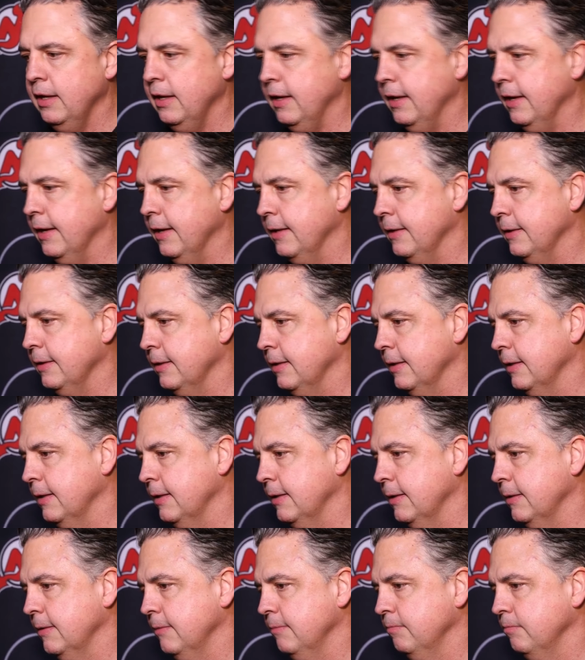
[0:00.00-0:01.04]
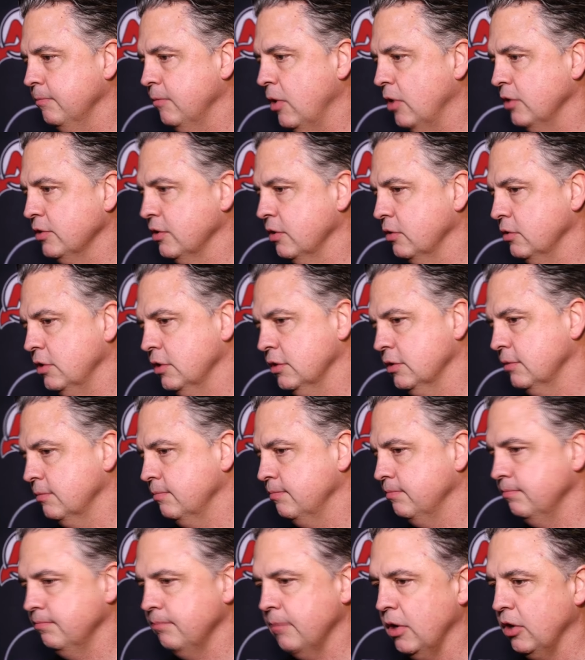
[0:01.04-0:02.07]
and uh, also just
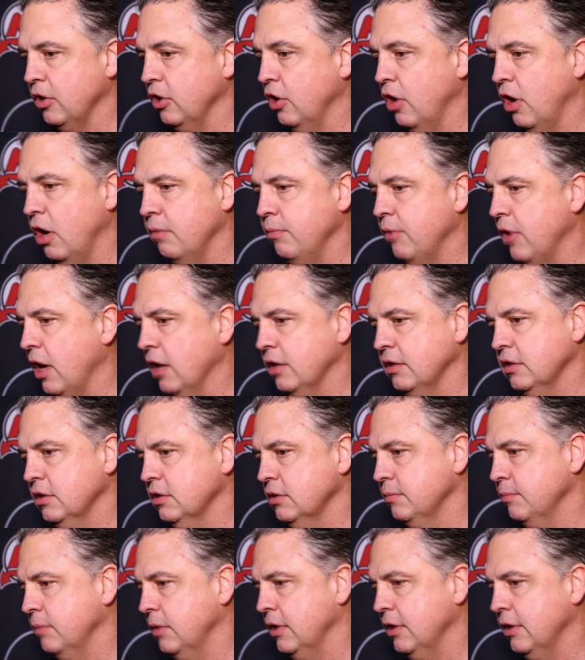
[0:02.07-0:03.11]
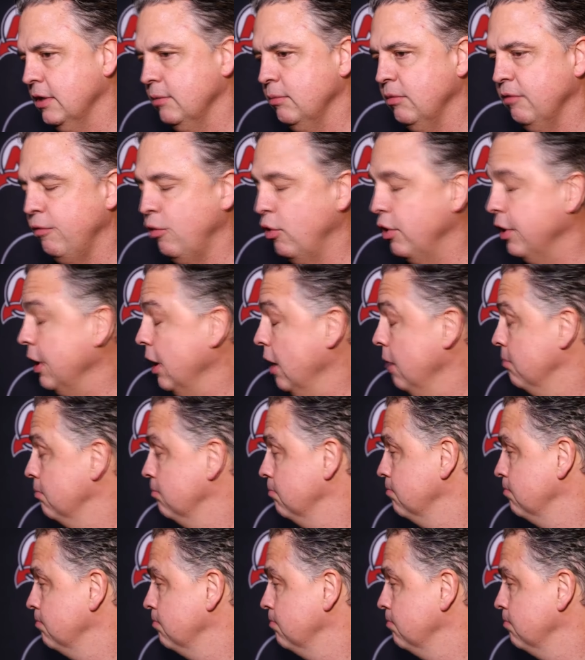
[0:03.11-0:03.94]
a good hard practice uh, before a game.